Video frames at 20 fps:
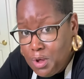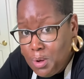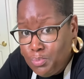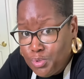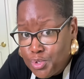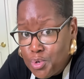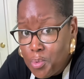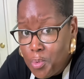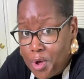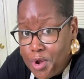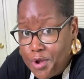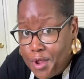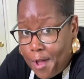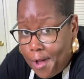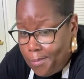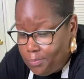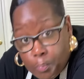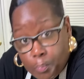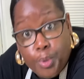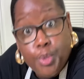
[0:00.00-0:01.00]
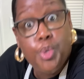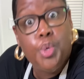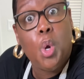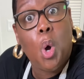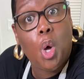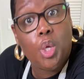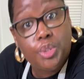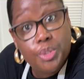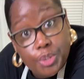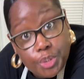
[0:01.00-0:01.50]
Now, I'm sure one day, but
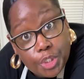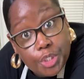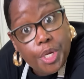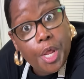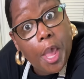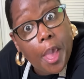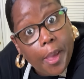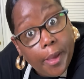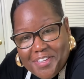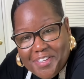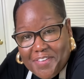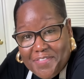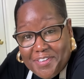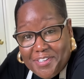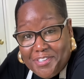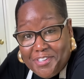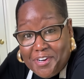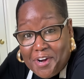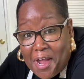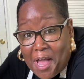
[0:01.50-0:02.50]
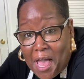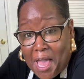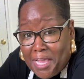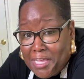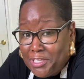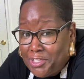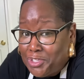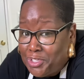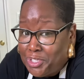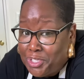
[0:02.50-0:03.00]
not today. Give it a try,
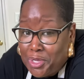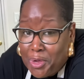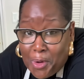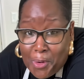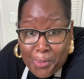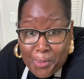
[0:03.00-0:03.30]
it's so